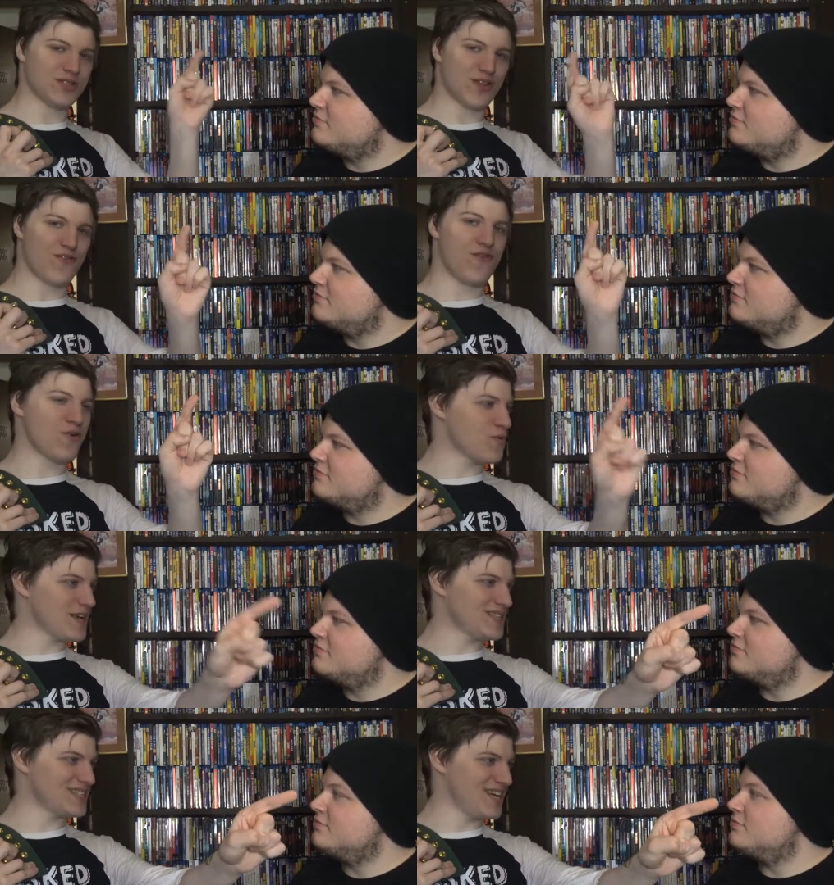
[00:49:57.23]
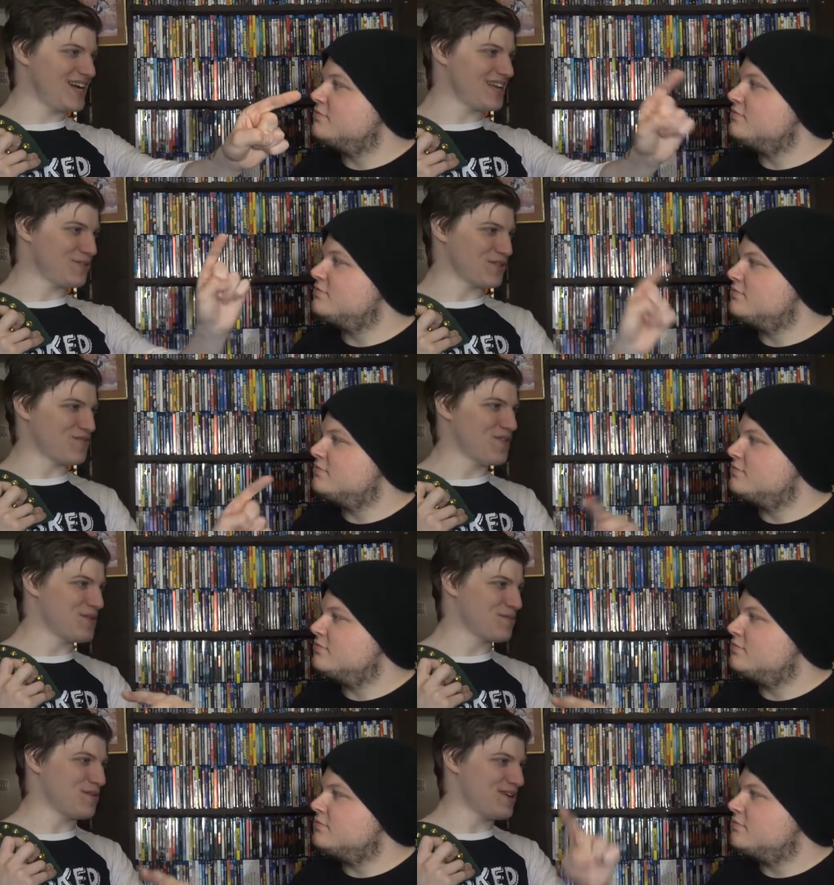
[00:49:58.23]
Speaker 1: the for rent sign with the phone
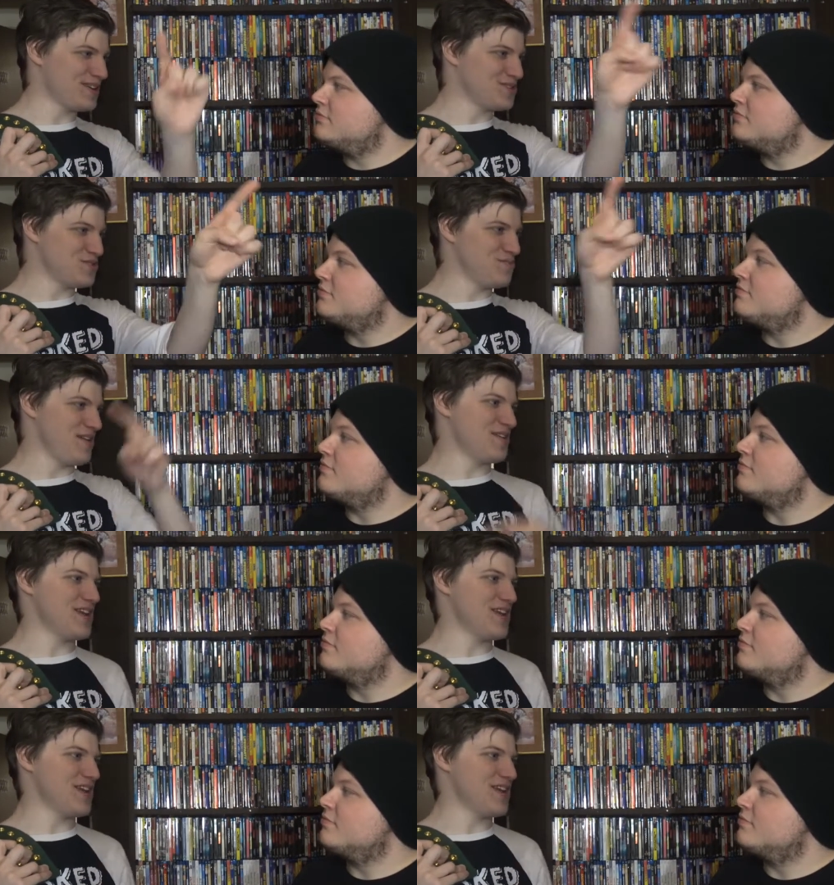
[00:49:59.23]
number on it to be our